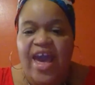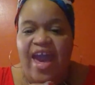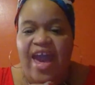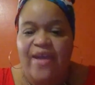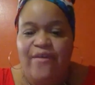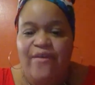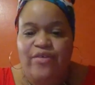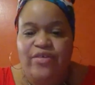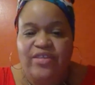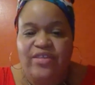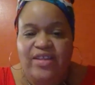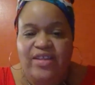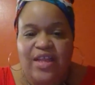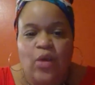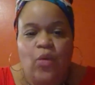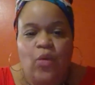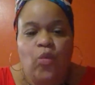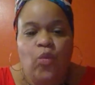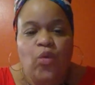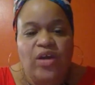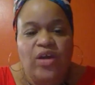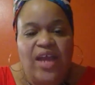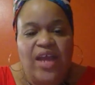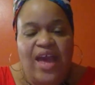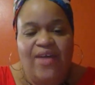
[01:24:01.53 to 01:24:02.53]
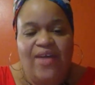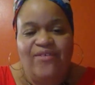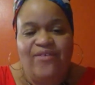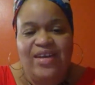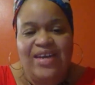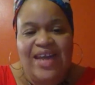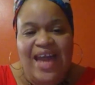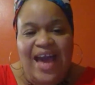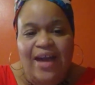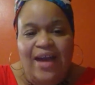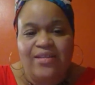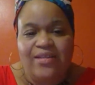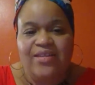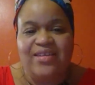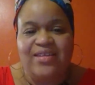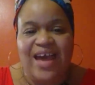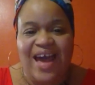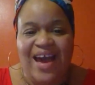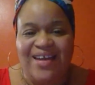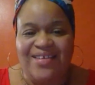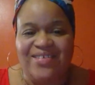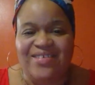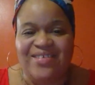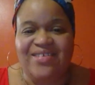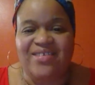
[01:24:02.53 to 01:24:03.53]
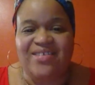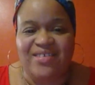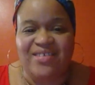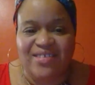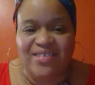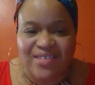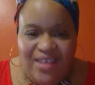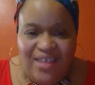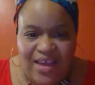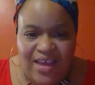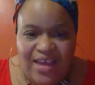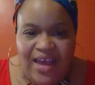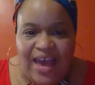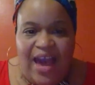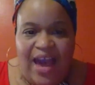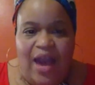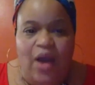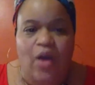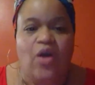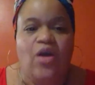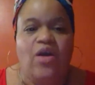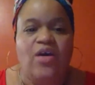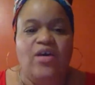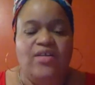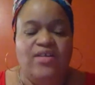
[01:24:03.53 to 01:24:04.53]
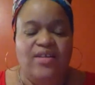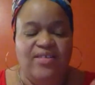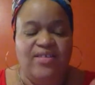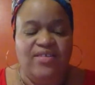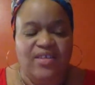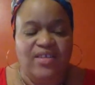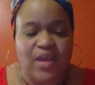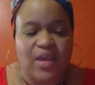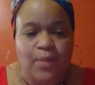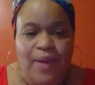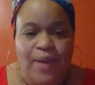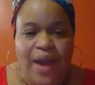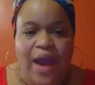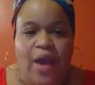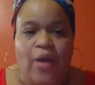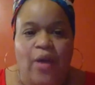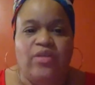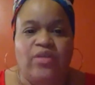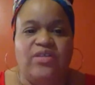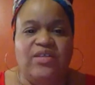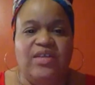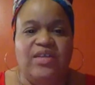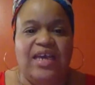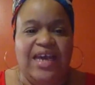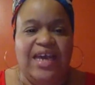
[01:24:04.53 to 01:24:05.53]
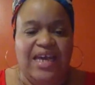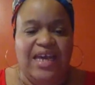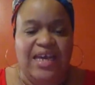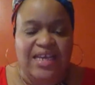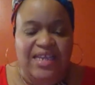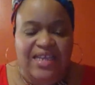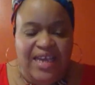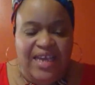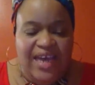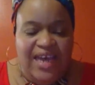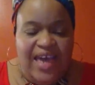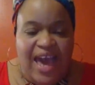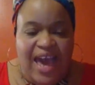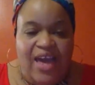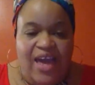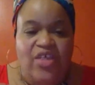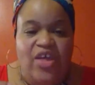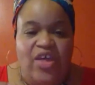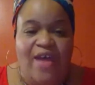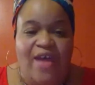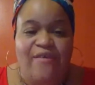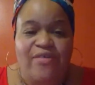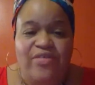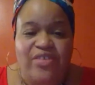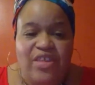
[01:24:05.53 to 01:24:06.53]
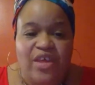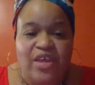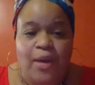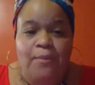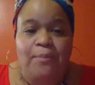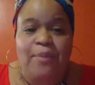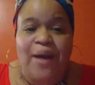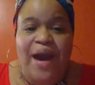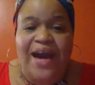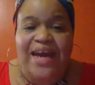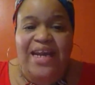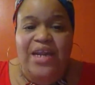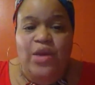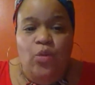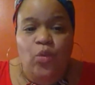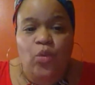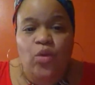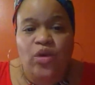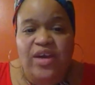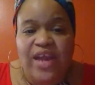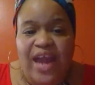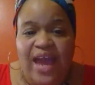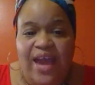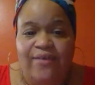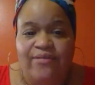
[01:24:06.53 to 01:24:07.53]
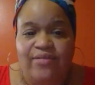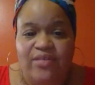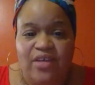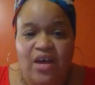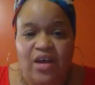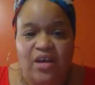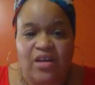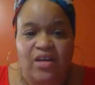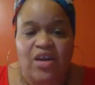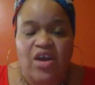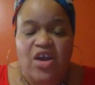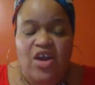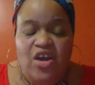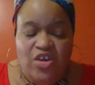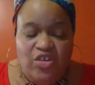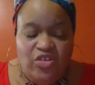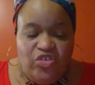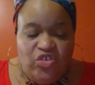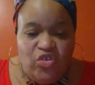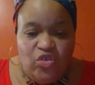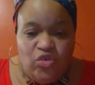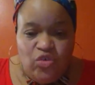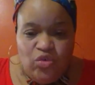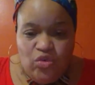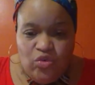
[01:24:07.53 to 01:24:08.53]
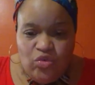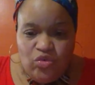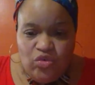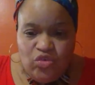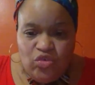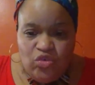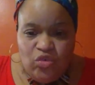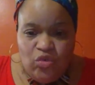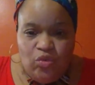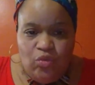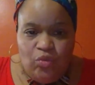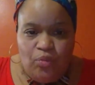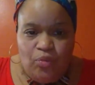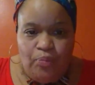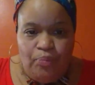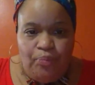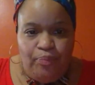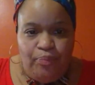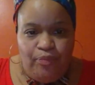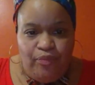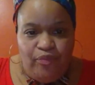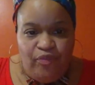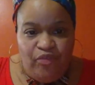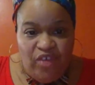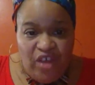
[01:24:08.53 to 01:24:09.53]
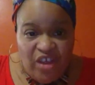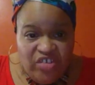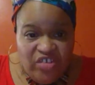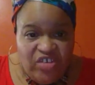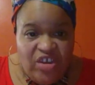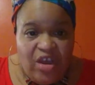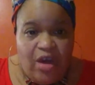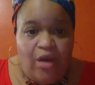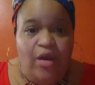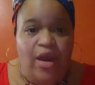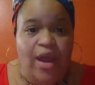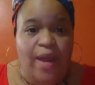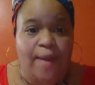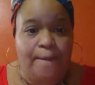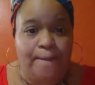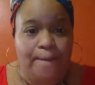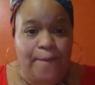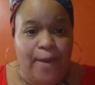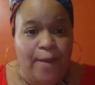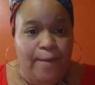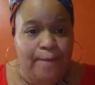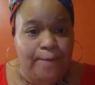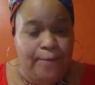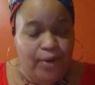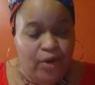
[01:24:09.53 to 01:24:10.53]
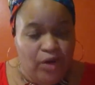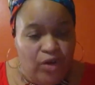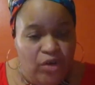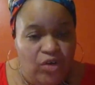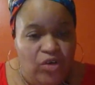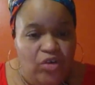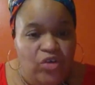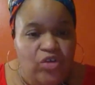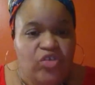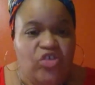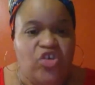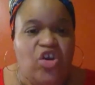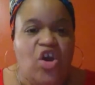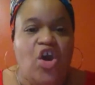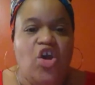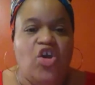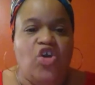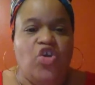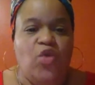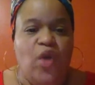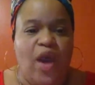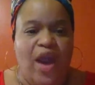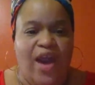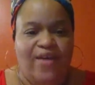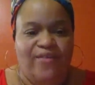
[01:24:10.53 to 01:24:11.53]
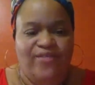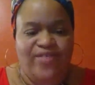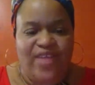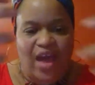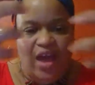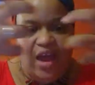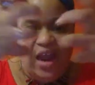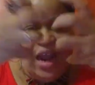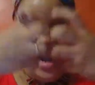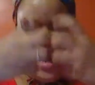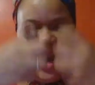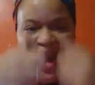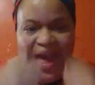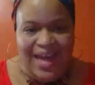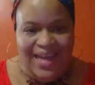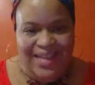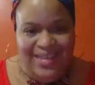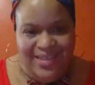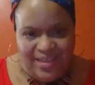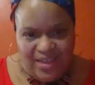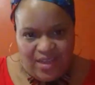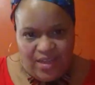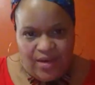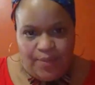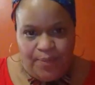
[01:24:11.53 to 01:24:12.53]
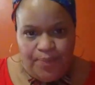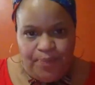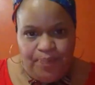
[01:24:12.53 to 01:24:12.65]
Everything that would have allowed the toxin to seep out, to get everything your body would have done to flush out and purge, you have now locked in.